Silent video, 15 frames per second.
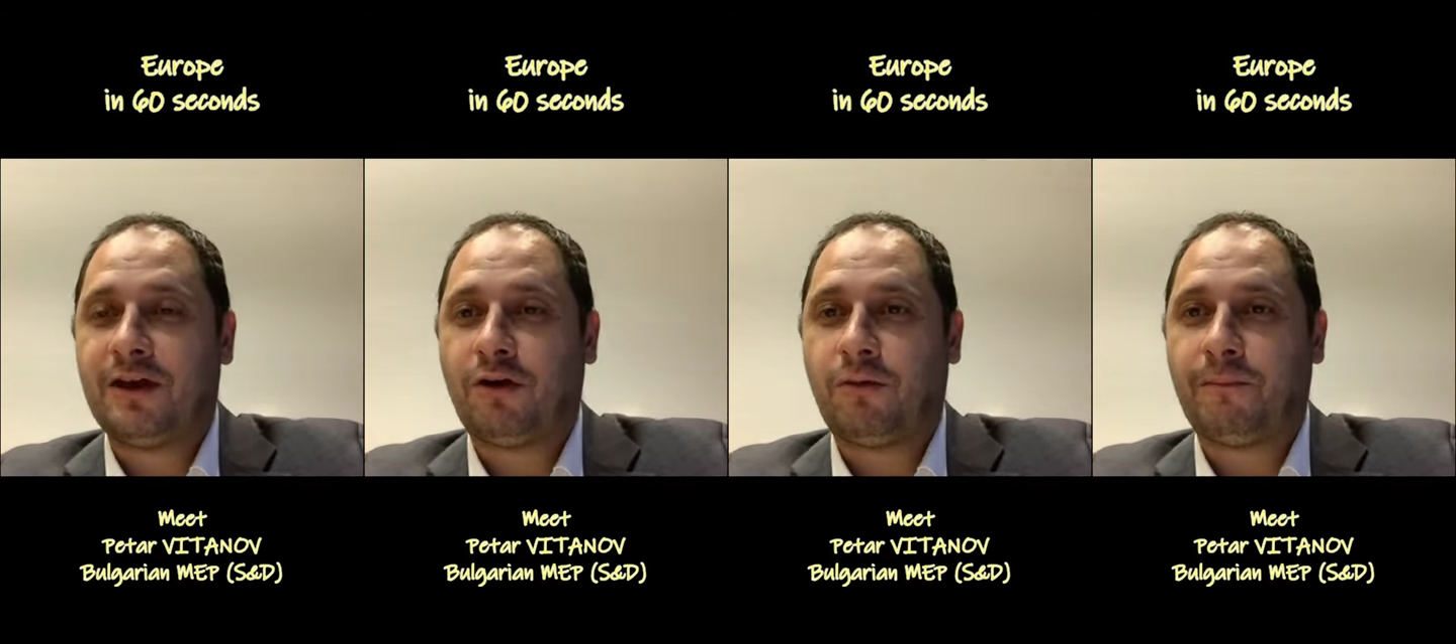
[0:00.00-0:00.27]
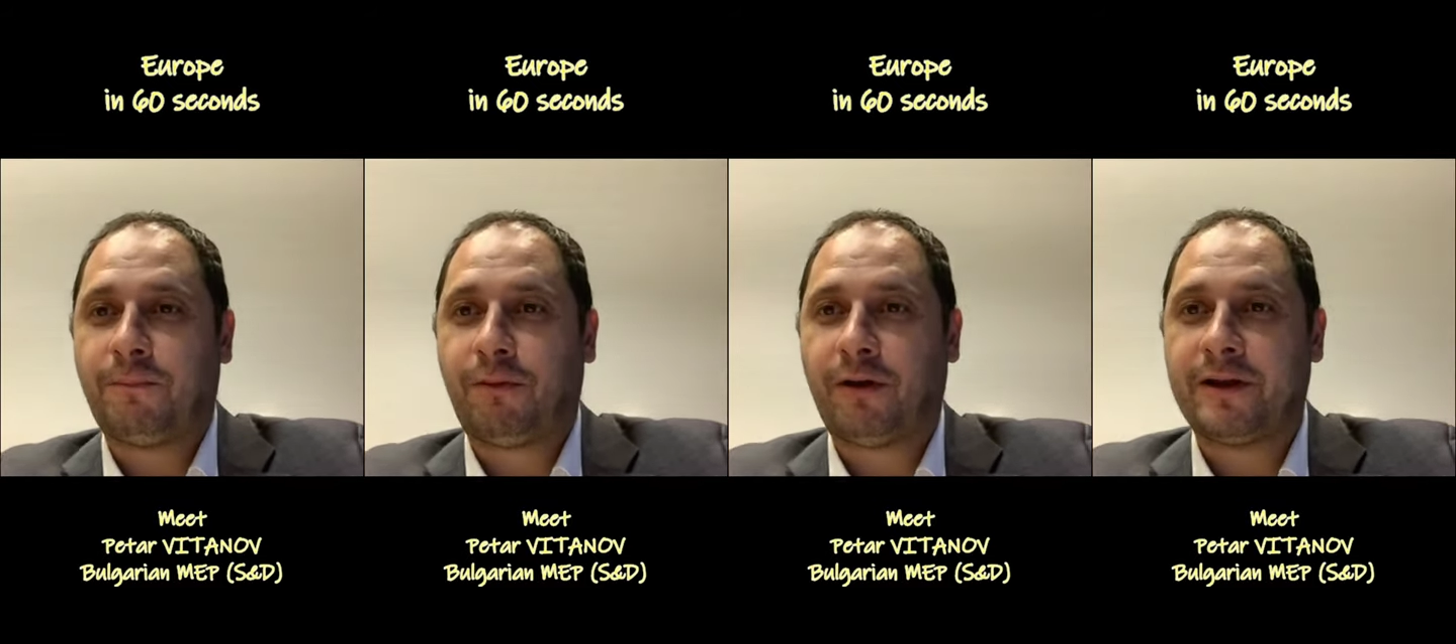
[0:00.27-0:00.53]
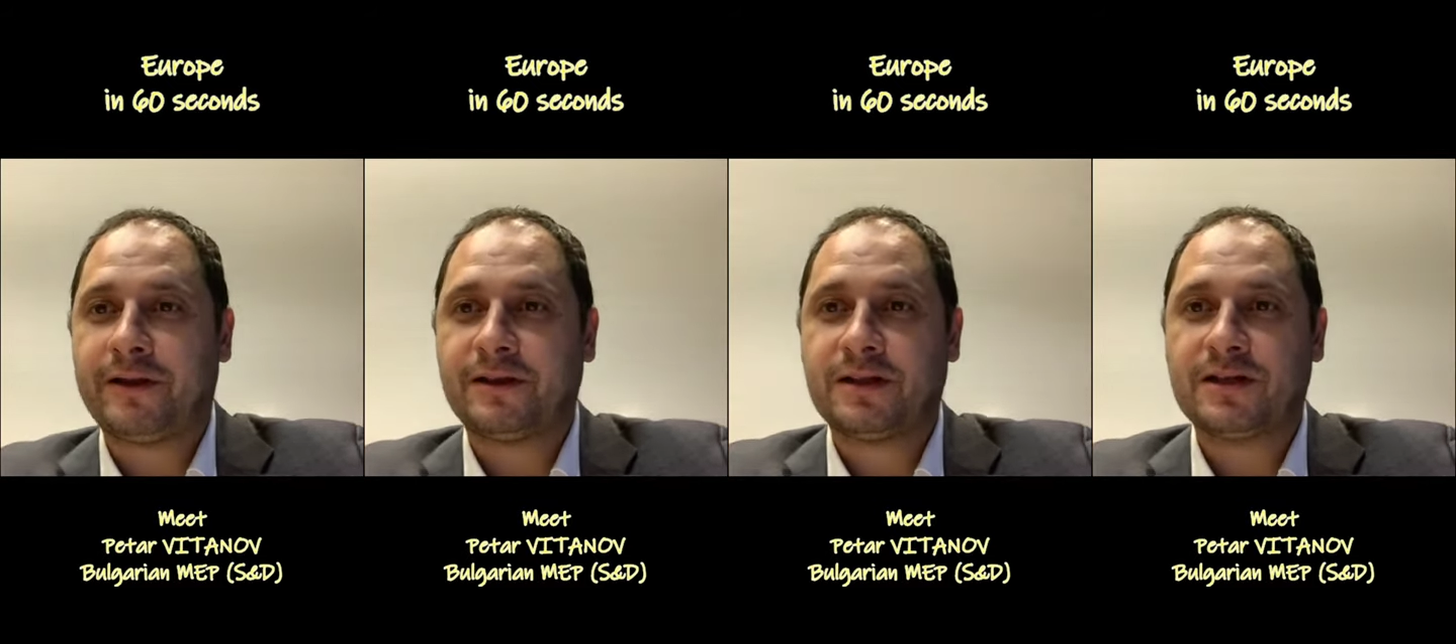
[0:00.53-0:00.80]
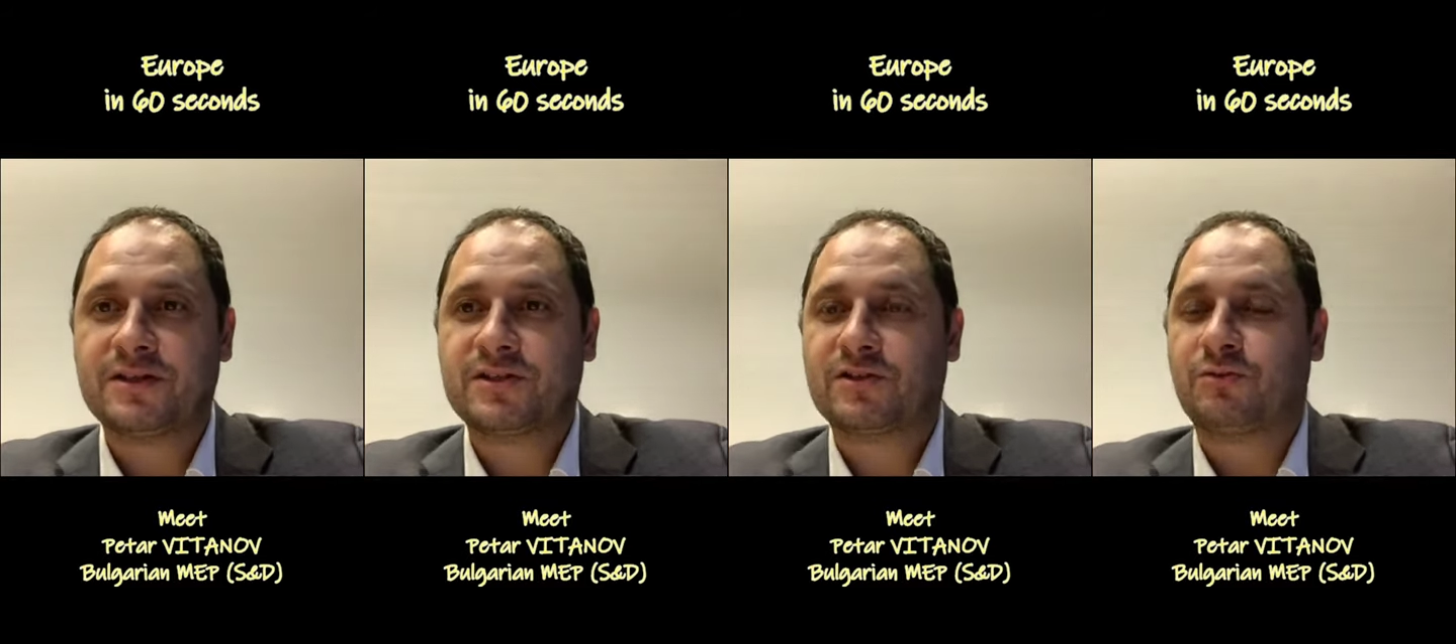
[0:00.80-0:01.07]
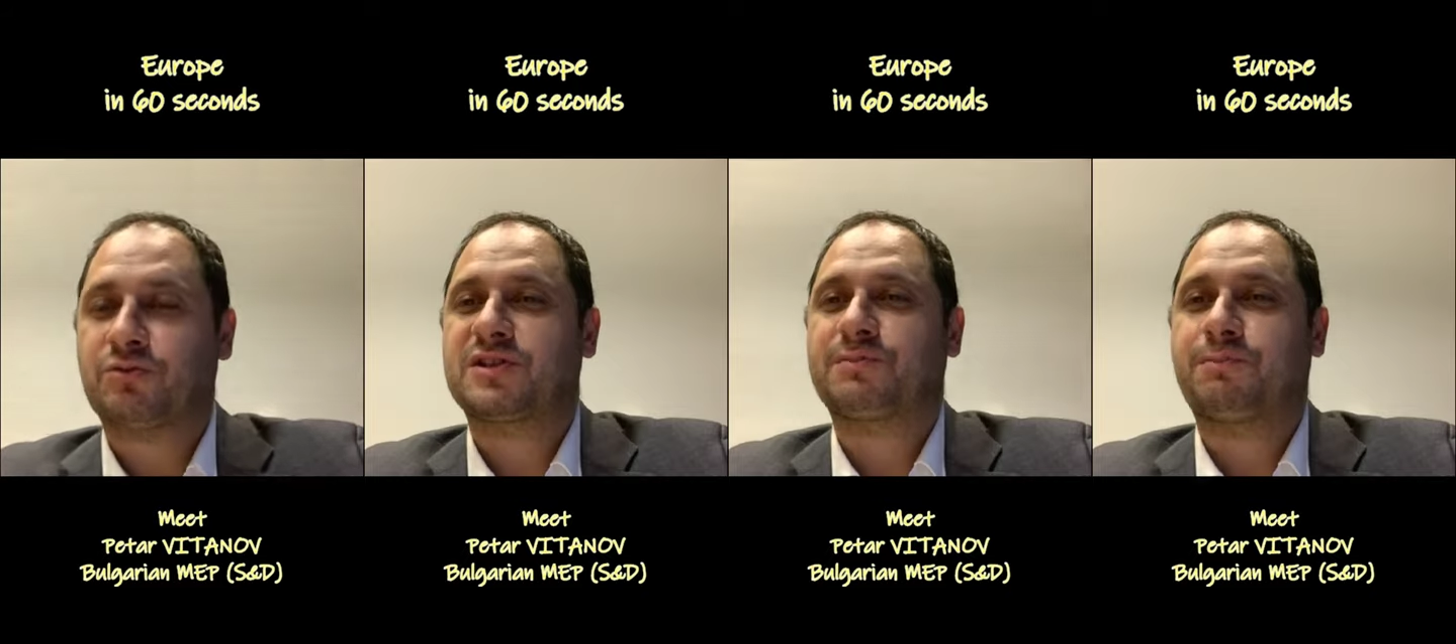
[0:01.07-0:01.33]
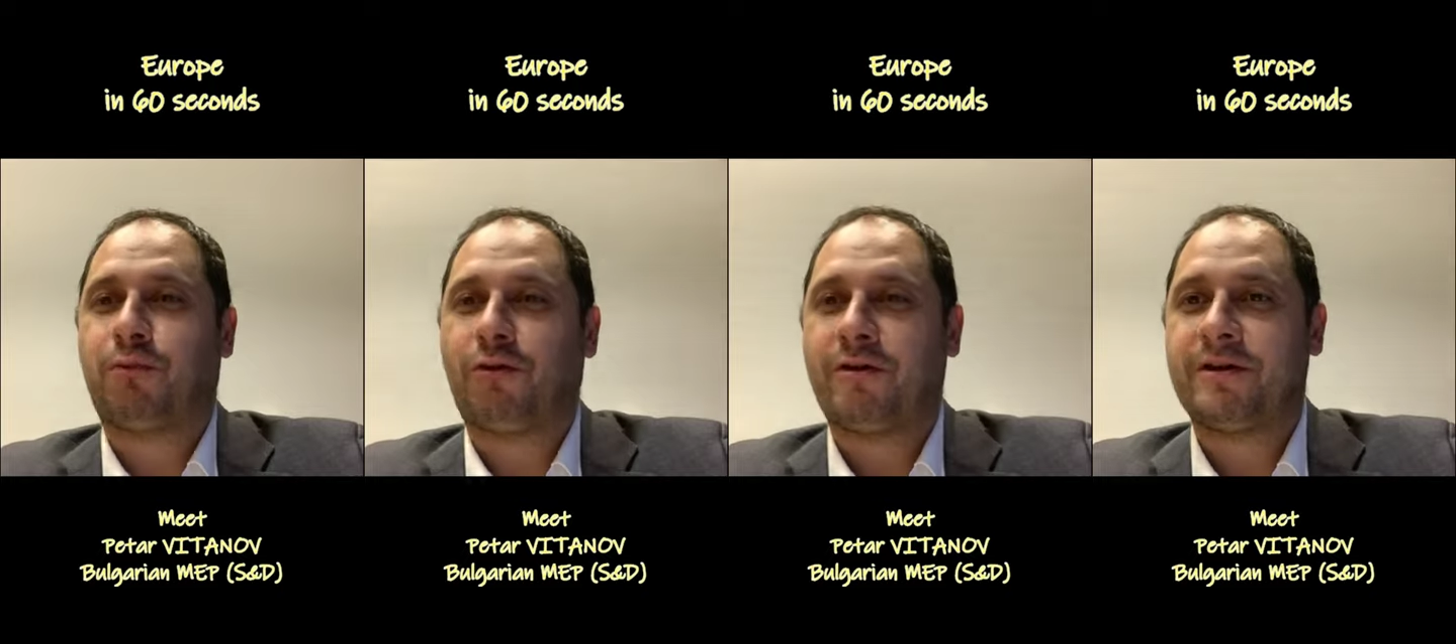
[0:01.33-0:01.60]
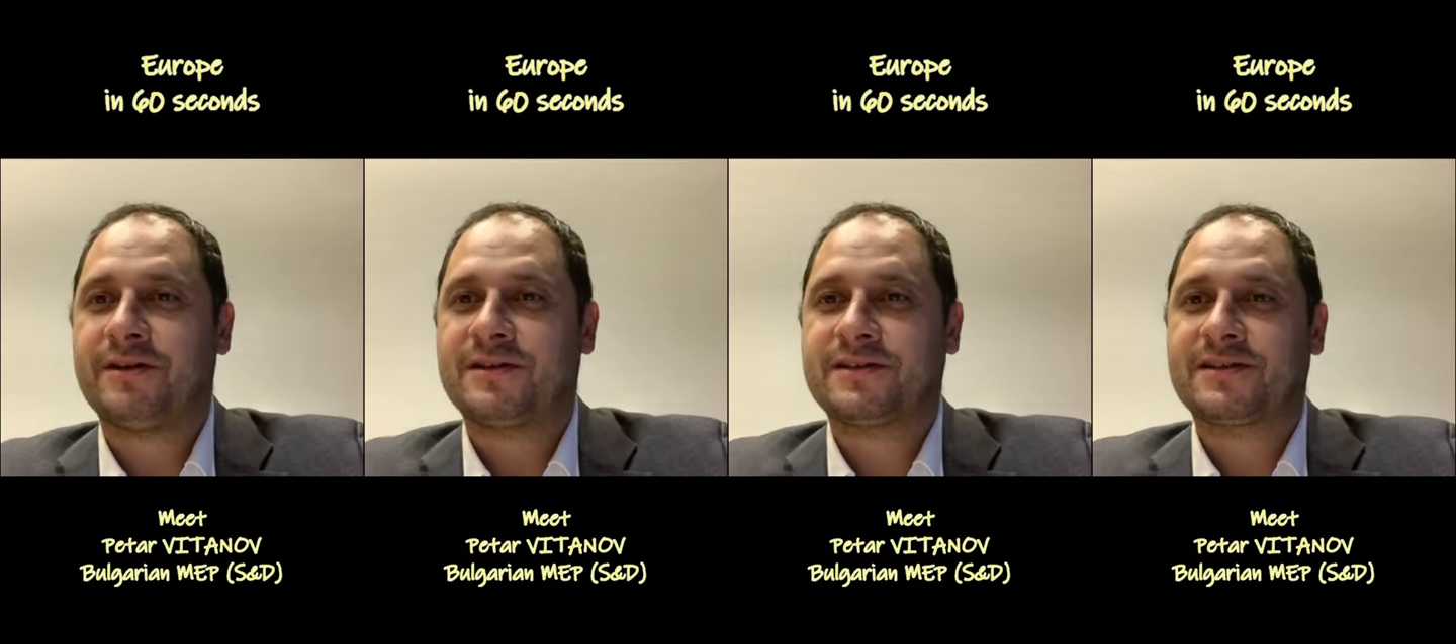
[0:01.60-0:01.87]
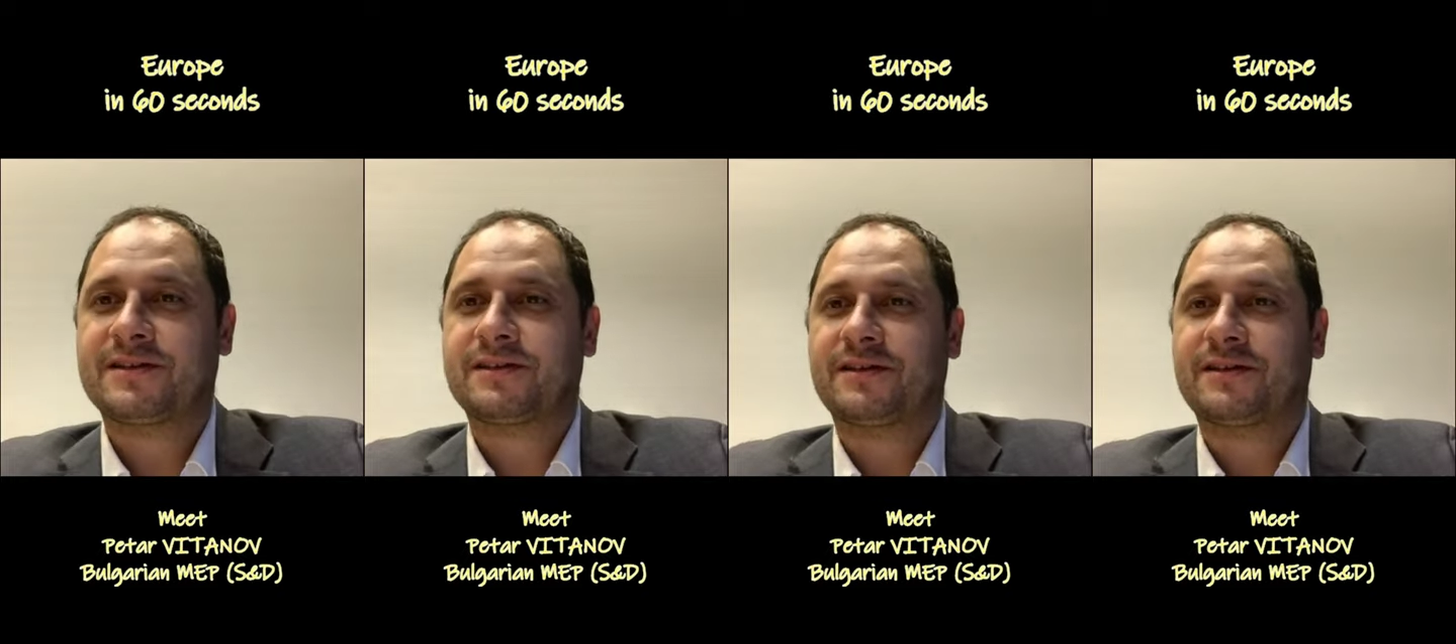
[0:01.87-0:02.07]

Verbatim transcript: on politics, on sports,